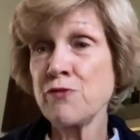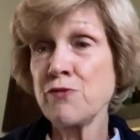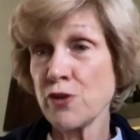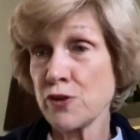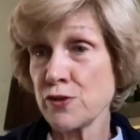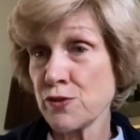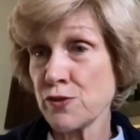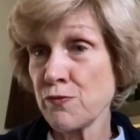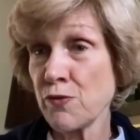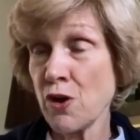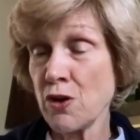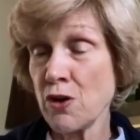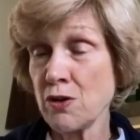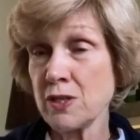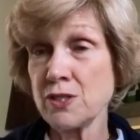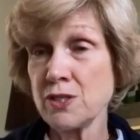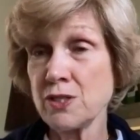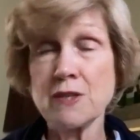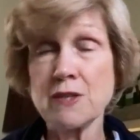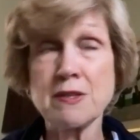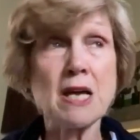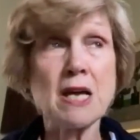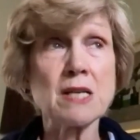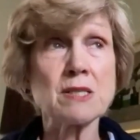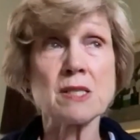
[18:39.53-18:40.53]
First of all, in
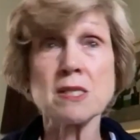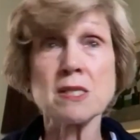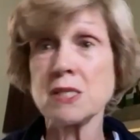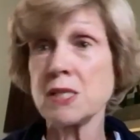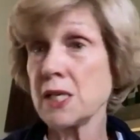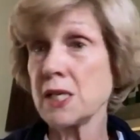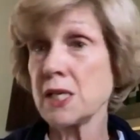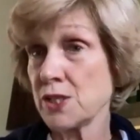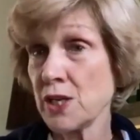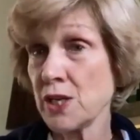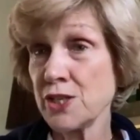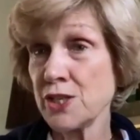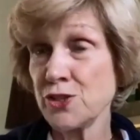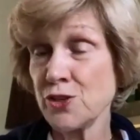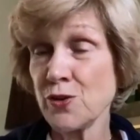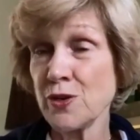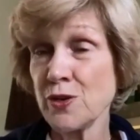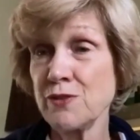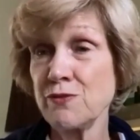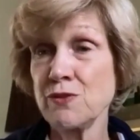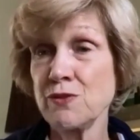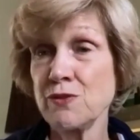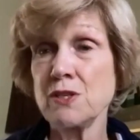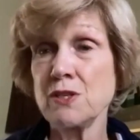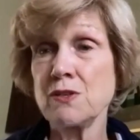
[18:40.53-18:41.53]
2006, I
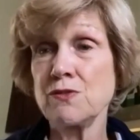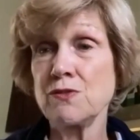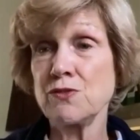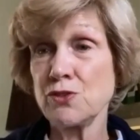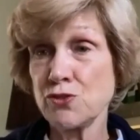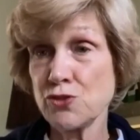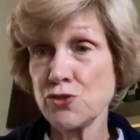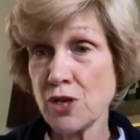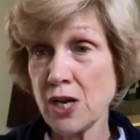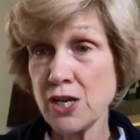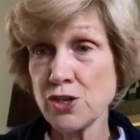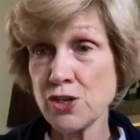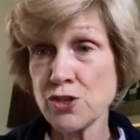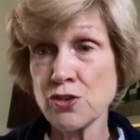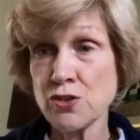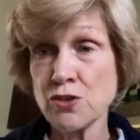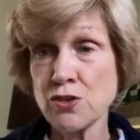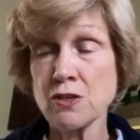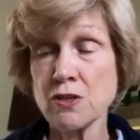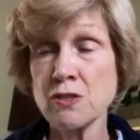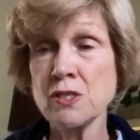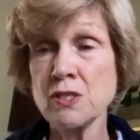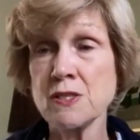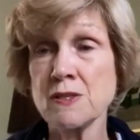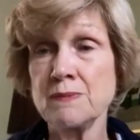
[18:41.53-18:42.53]
joined the
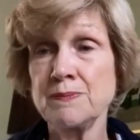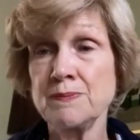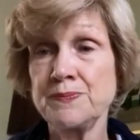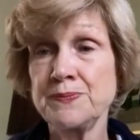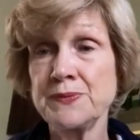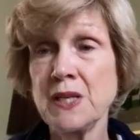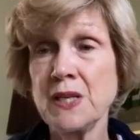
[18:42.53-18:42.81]
stationers,